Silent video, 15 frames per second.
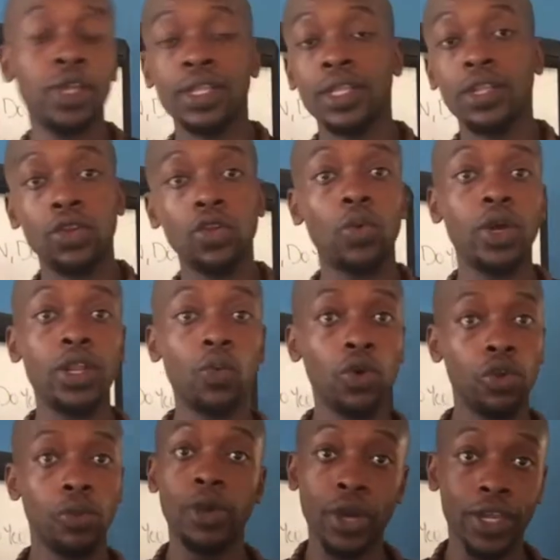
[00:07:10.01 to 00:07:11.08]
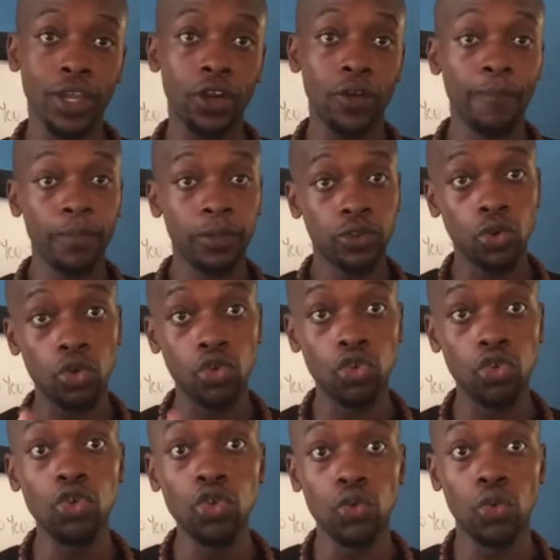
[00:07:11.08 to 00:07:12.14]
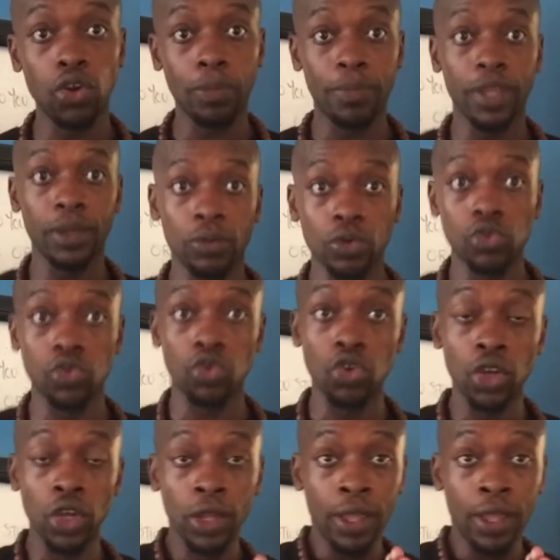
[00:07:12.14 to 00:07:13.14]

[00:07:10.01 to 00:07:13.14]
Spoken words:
they don't know what they want to be working on. So you want to be able to